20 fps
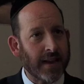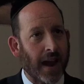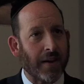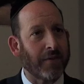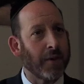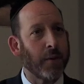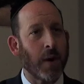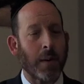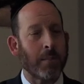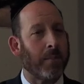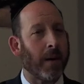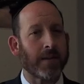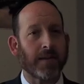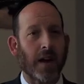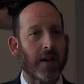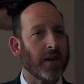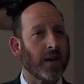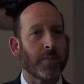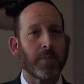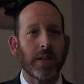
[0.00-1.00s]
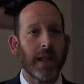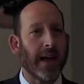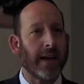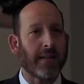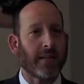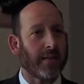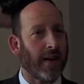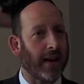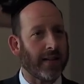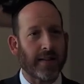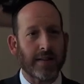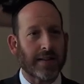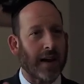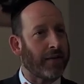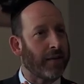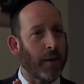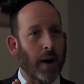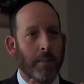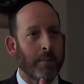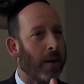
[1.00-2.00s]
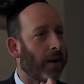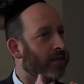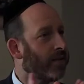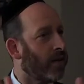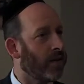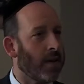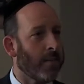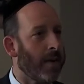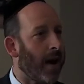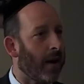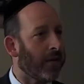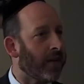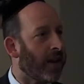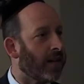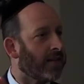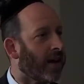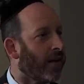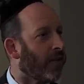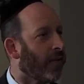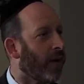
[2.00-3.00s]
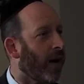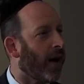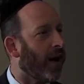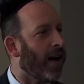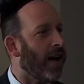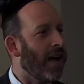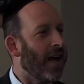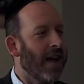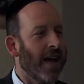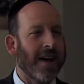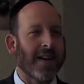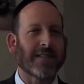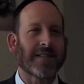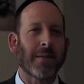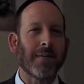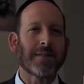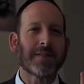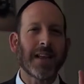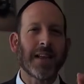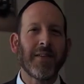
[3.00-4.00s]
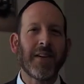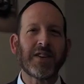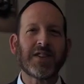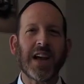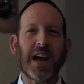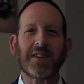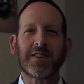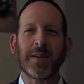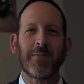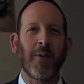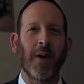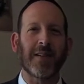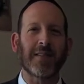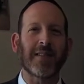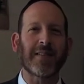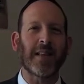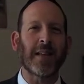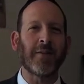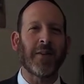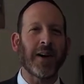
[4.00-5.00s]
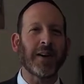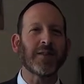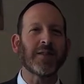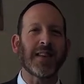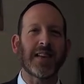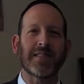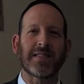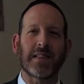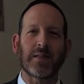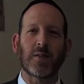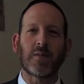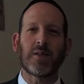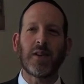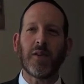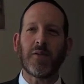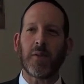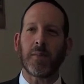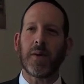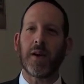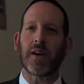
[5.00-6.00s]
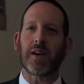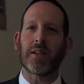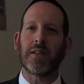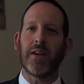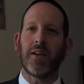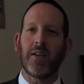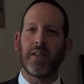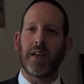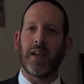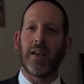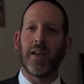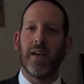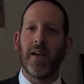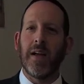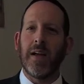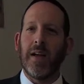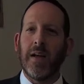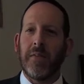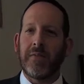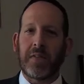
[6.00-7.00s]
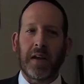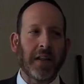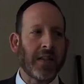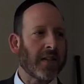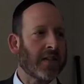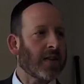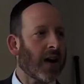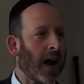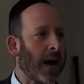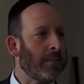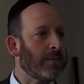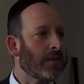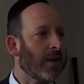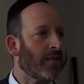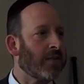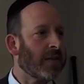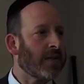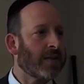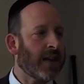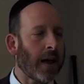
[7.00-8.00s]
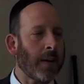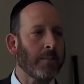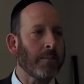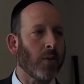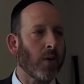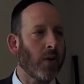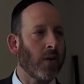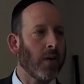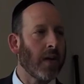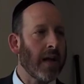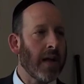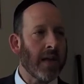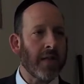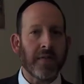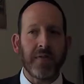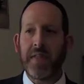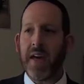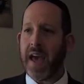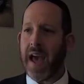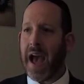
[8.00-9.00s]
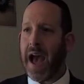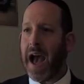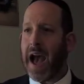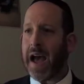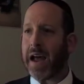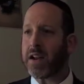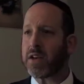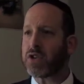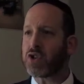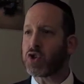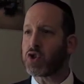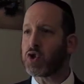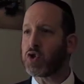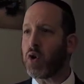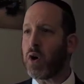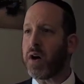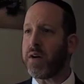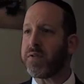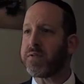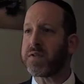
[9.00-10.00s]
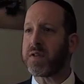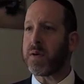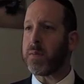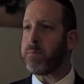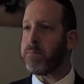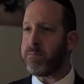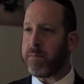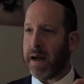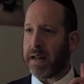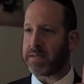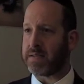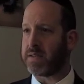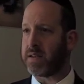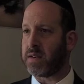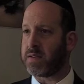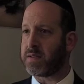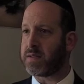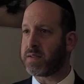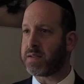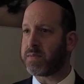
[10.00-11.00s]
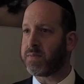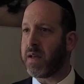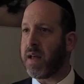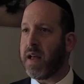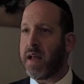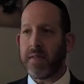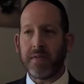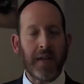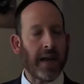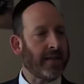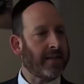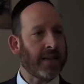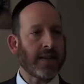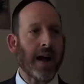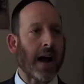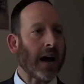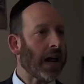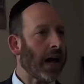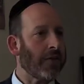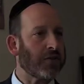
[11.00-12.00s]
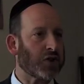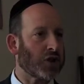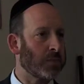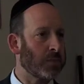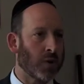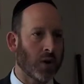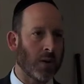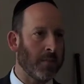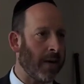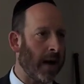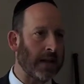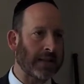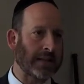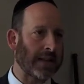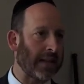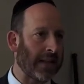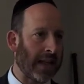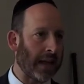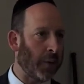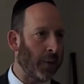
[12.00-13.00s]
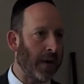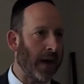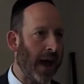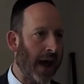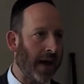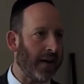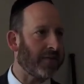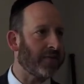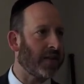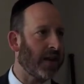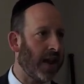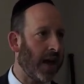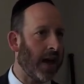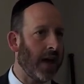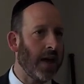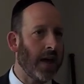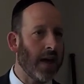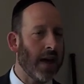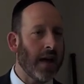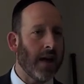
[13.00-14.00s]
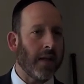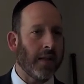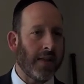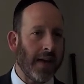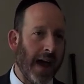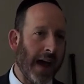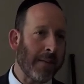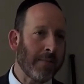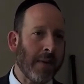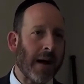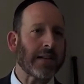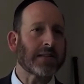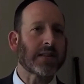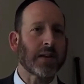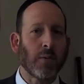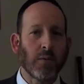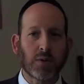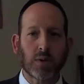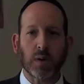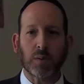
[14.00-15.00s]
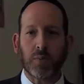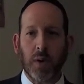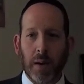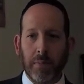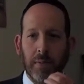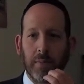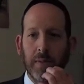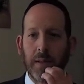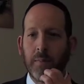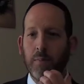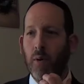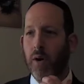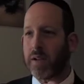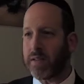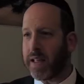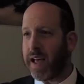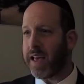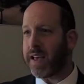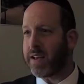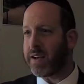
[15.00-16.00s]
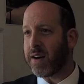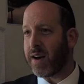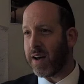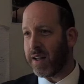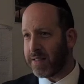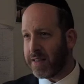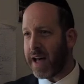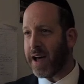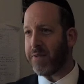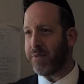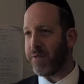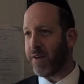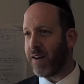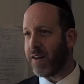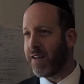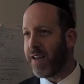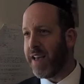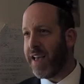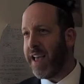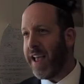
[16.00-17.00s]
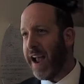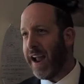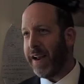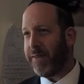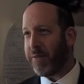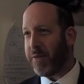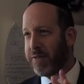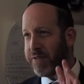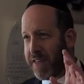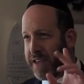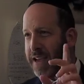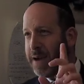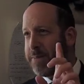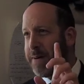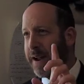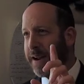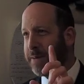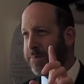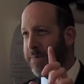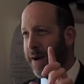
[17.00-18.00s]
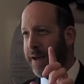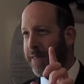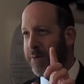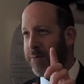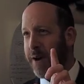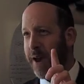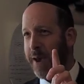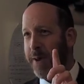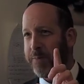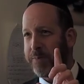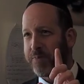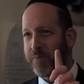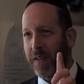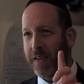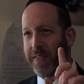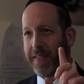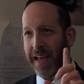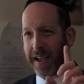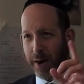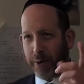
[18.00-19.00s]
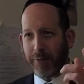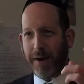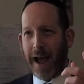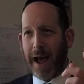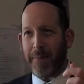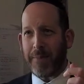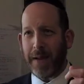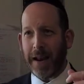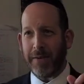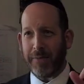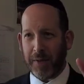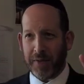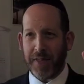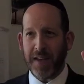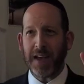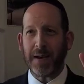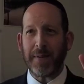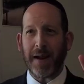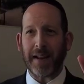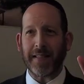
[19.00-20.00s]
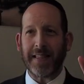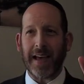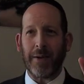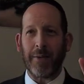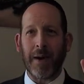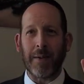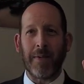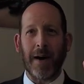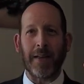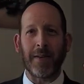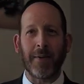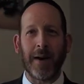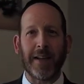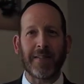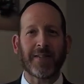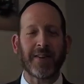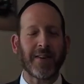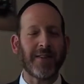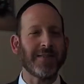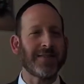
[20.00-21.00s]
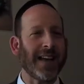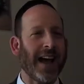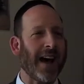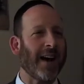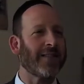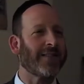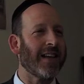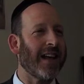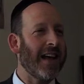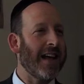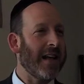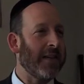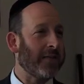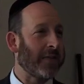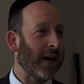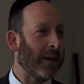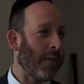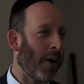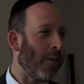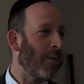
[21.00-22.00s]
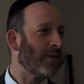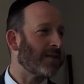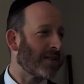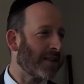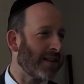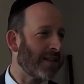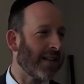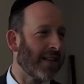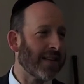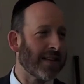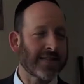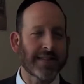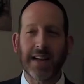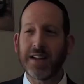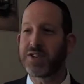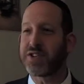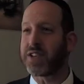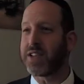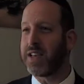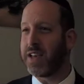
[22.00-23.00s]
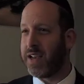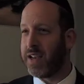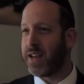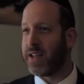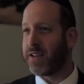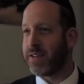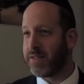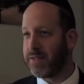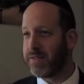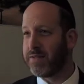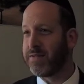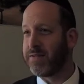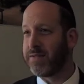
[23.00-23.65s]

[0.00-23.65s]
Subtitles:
everywhere but on your plate, right? It's everywhere but in your mouth, and it's everywhere. So Rabbi Soloveitchik actually points out something very interesting. He says, you see from here clearly that in the times of the temple, they had soft matzahs. They did not have shmura matzah like we have today. They had matzah, which was probably more like a lafa. And if you think about it, by the way, and like a wrap, and if you think about it that way, by the way, it turns out that what was Hillel essentially eating?